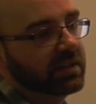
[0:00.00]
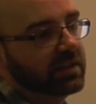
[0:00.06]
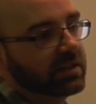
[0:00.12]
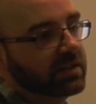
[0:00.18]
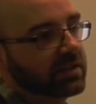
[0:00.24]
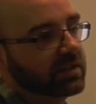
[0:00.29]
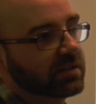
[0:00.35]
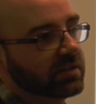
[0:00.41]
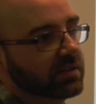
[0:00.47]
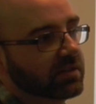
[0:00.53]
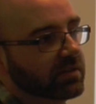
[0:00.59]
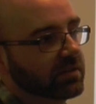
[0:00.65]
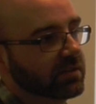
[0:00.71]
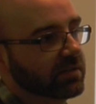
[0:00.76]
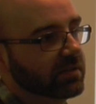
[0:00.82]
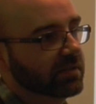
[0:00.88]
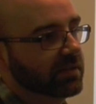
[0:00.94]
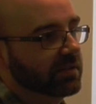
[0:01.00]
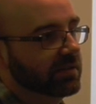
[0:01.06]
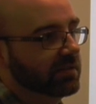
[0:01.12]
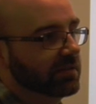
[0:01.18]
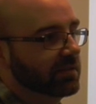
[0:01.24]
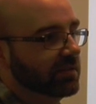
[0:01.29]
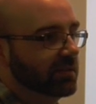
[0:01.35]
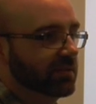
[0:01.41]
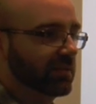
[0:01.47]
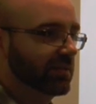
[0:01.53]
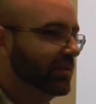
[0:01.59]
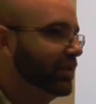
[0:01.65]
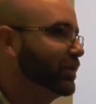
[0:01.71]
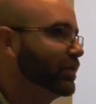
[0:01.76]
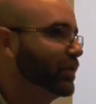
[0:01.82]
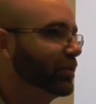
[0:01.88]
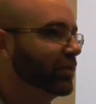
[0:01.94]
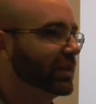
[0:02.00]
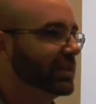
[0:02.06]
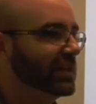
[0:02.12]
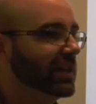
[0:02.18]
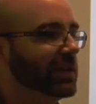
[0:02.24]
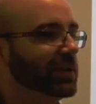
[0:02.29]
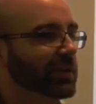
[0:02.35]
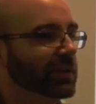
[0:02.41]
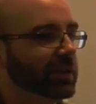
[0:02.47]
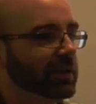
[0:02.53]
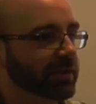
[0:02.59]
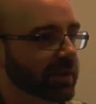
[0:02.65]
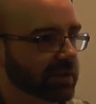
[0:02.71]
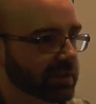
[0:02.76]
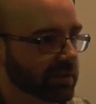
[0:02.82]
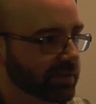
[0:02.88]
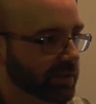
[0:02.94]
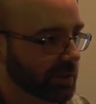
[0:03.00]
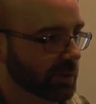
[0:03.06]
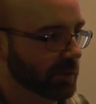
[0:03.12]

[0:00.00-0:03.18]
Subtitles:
is sort of continue a little bit just for the